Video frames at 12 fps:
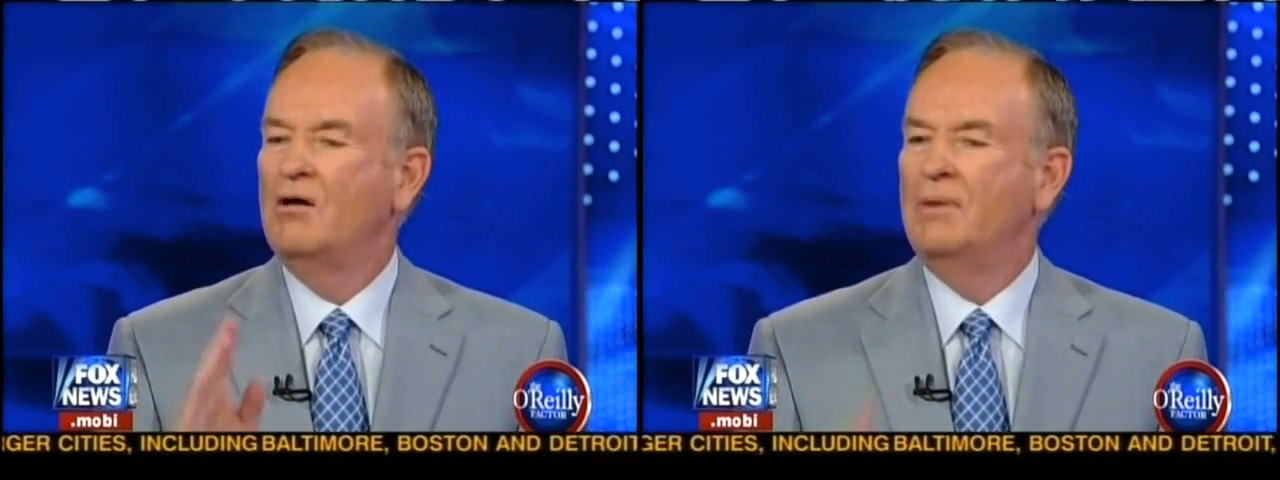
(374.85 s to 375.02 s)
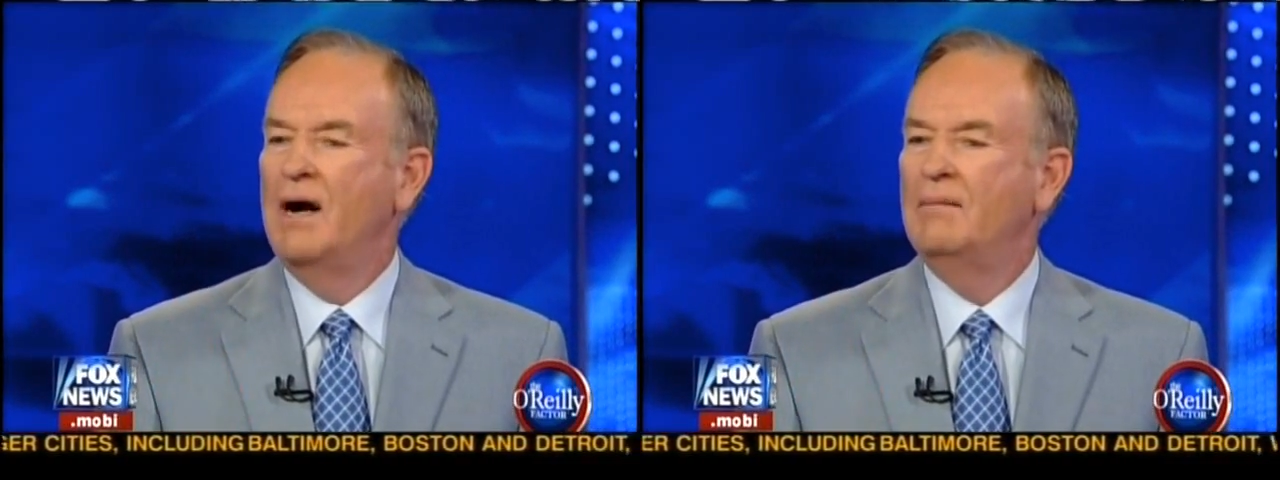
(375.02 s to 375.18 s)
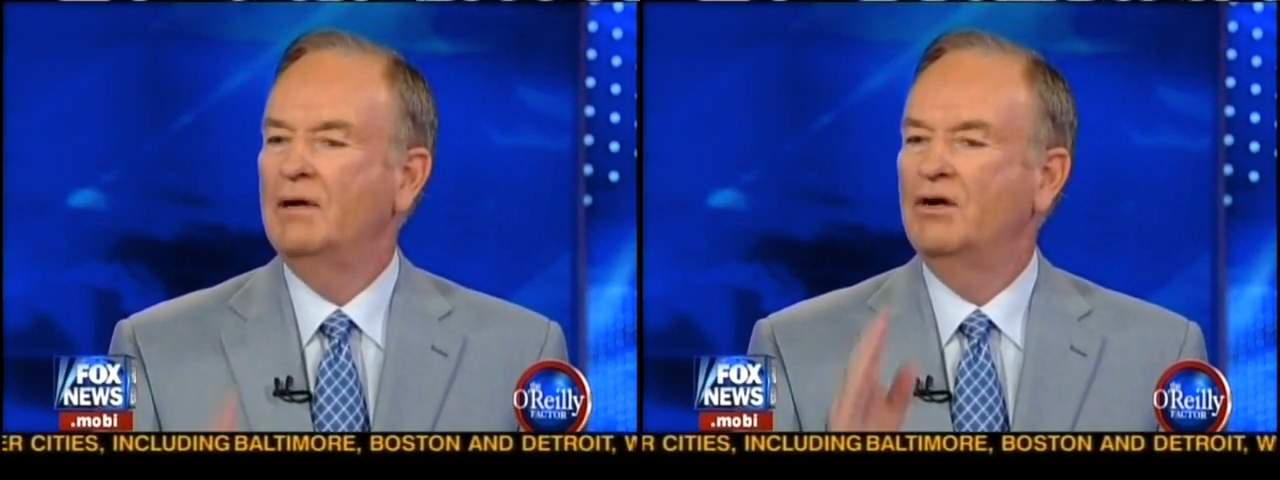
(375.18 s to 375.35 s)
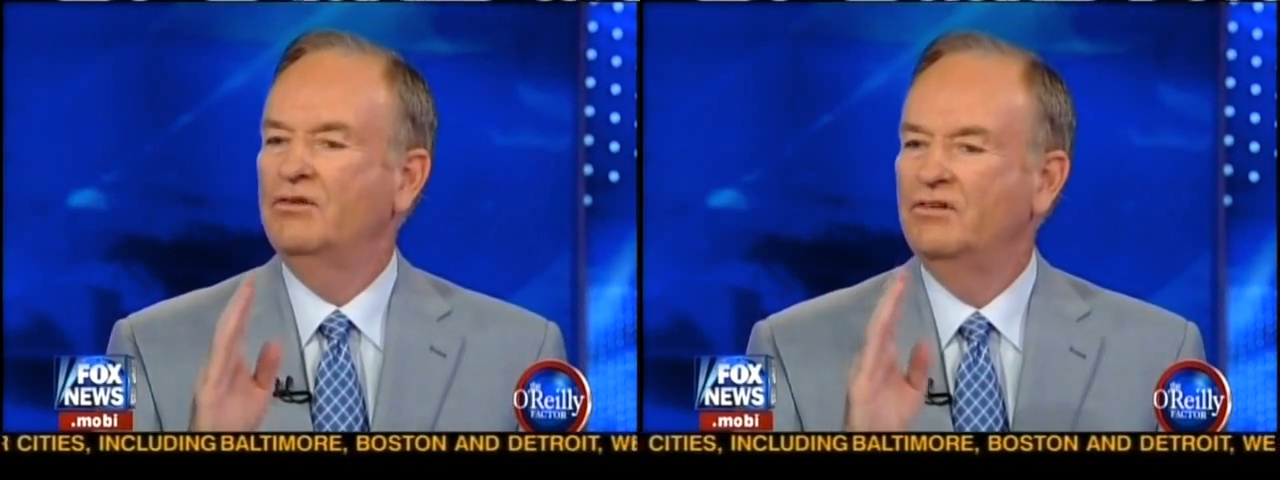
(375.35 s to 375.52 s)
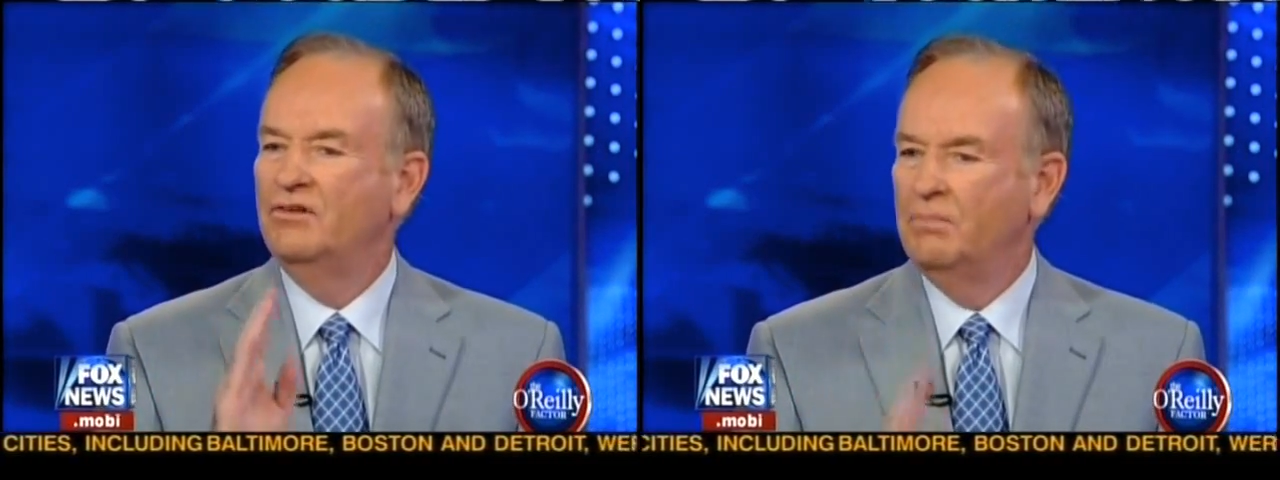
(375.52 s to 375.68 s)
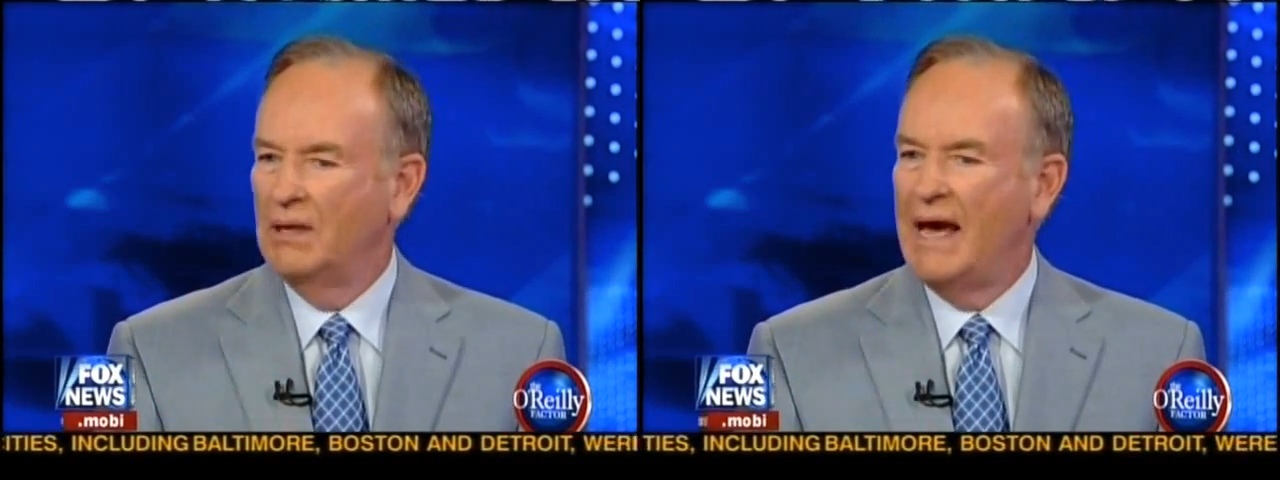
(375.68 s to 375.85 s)
Obama because
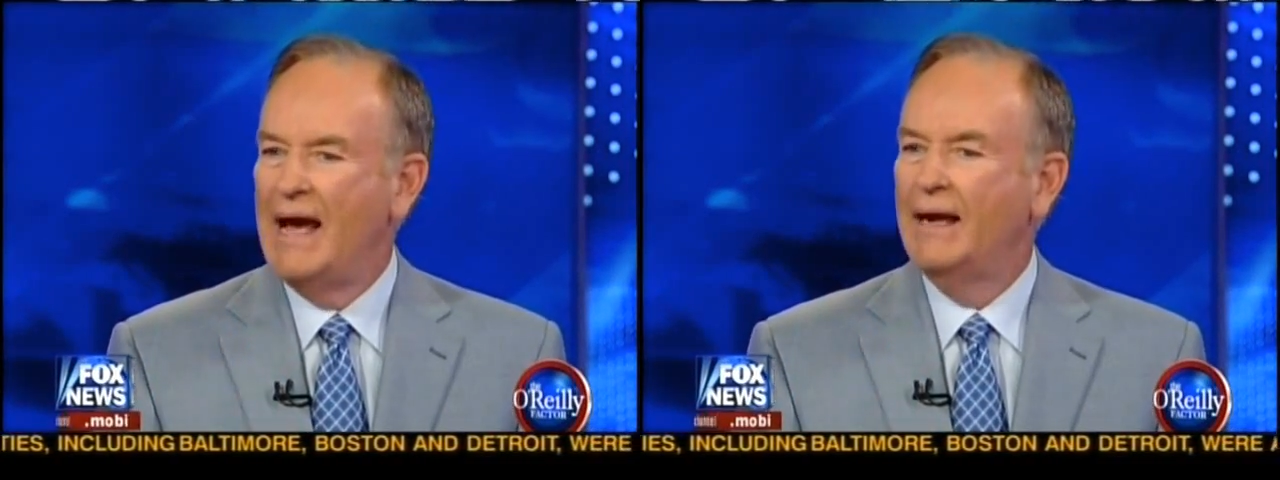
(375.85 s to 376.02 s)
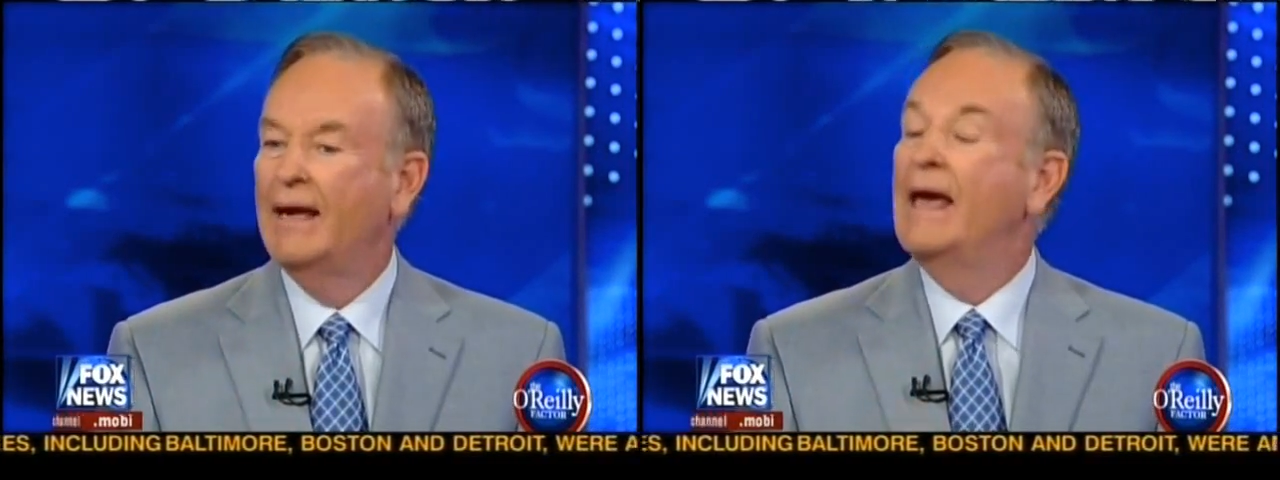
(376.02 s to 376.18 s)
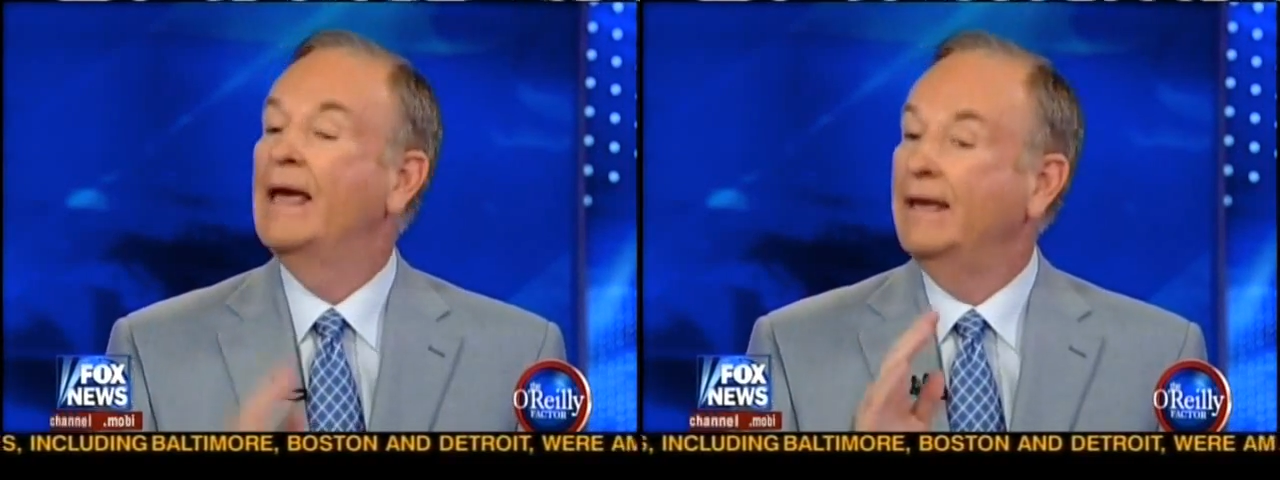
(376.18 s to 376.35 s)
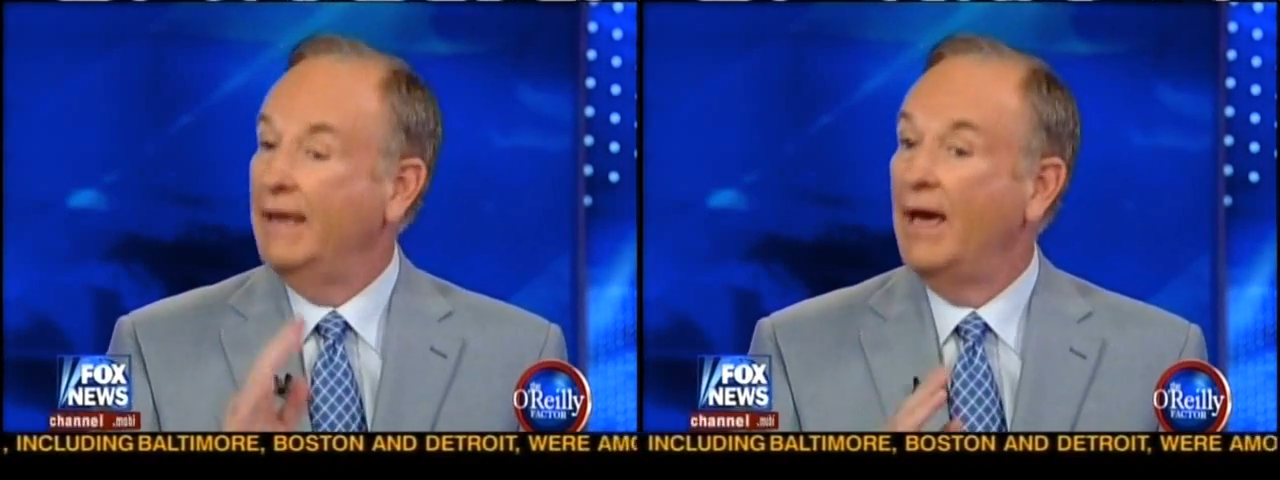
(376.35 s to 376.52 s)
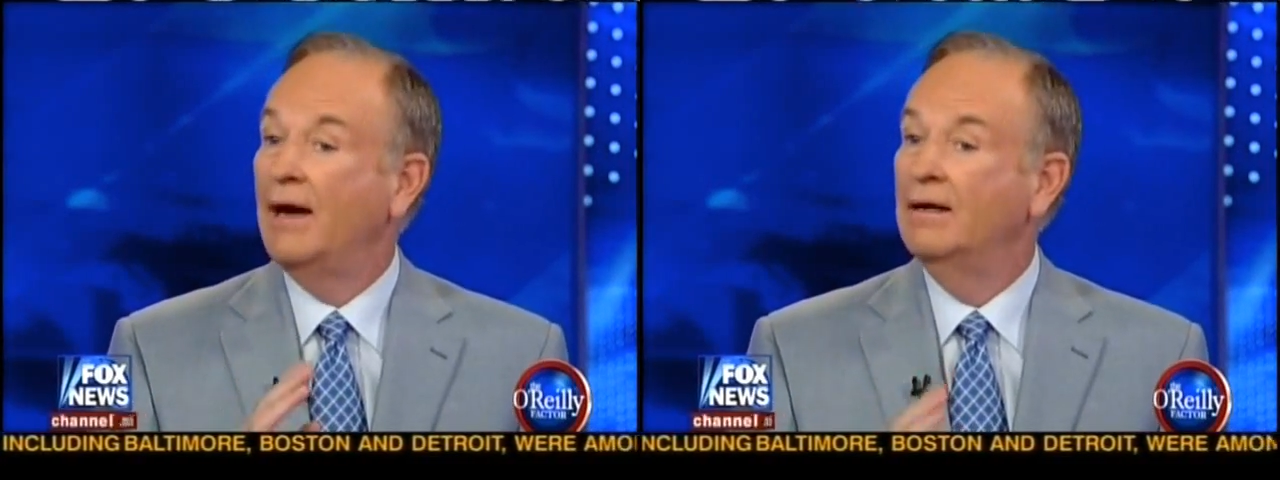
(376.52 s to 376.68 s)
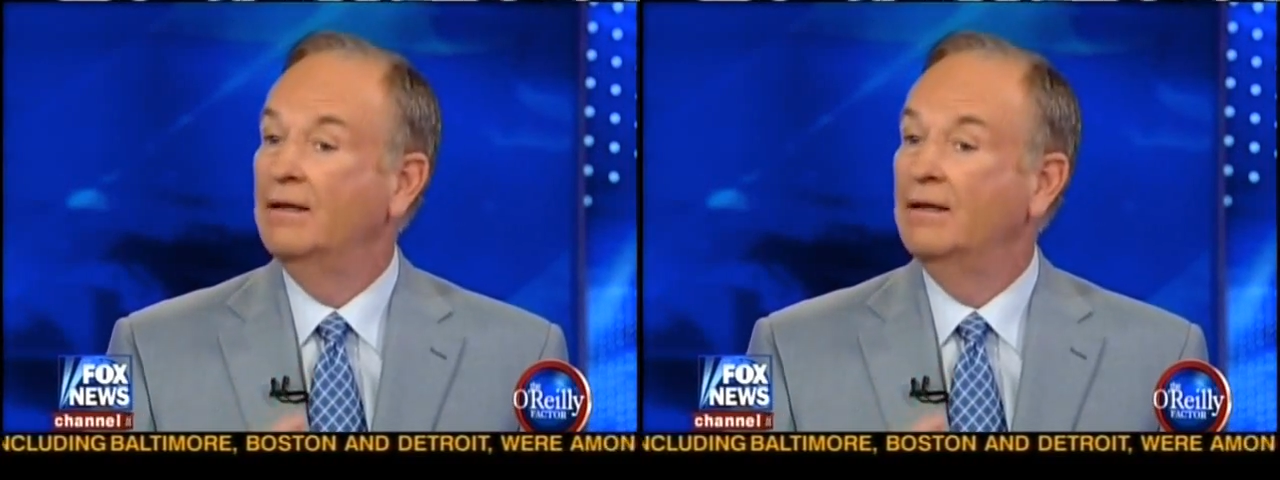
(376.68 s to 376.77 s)
he's black? Yeah.